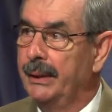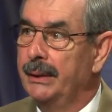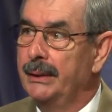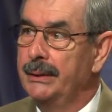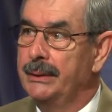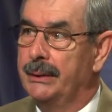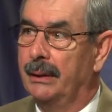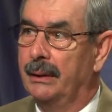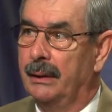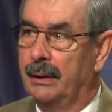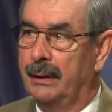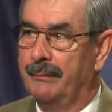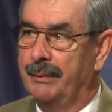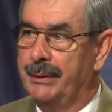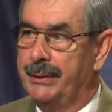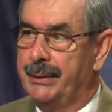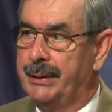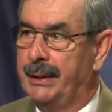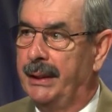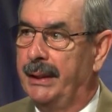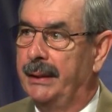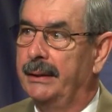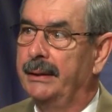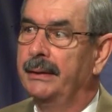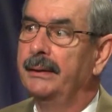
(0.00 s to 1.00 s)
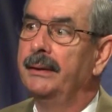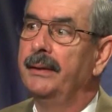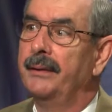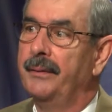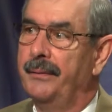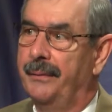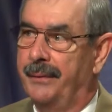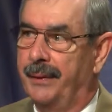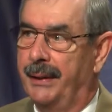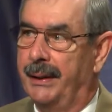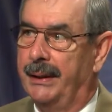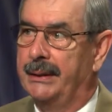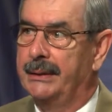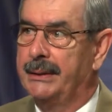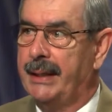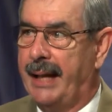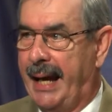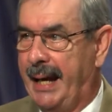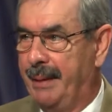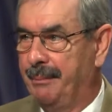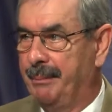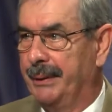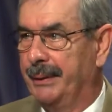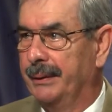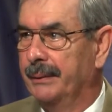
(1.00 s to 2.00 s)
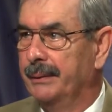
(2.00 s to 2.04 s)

So all of a sudden, things happen.